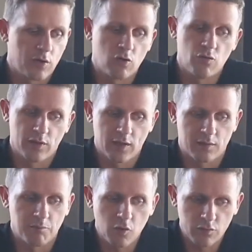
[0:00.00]
with whom we
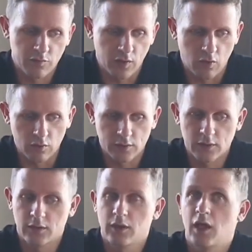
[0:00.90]
had most of the
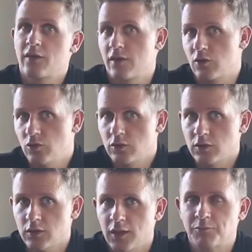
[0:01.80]
contact, as a
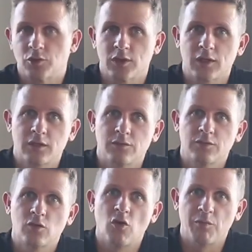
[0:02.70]
good and
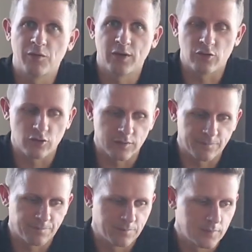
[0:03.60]
productive
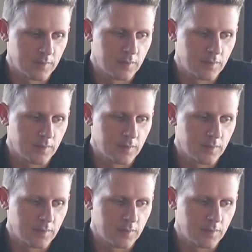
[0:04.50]
cooperation.